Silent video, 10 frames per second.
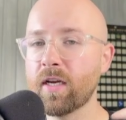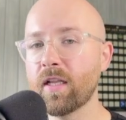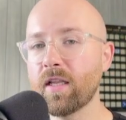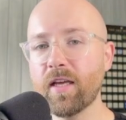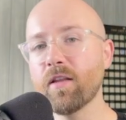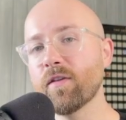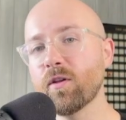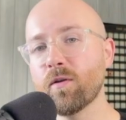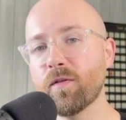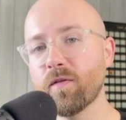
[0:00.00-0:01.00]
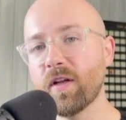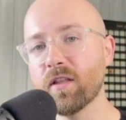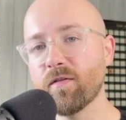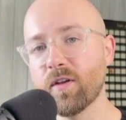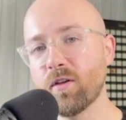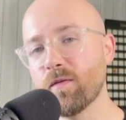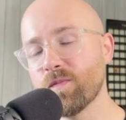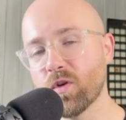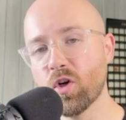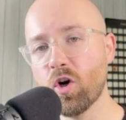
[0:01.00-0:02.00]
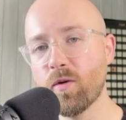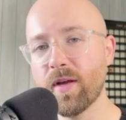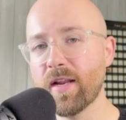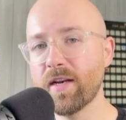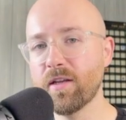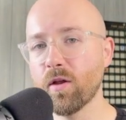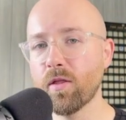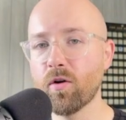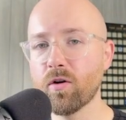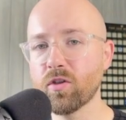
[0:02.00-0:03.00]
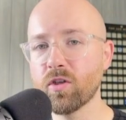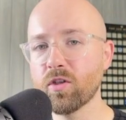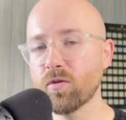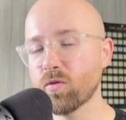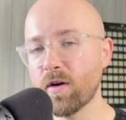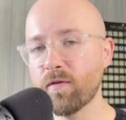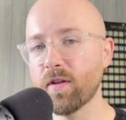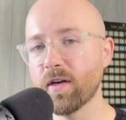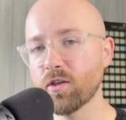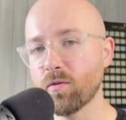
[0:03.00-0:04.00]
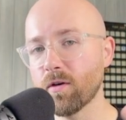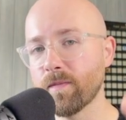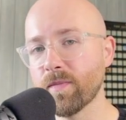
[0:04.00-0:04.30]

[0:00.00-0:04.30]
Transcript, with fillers: Like the video if you've liked the video. Comment any of your thoughts. Subscribe for the next one.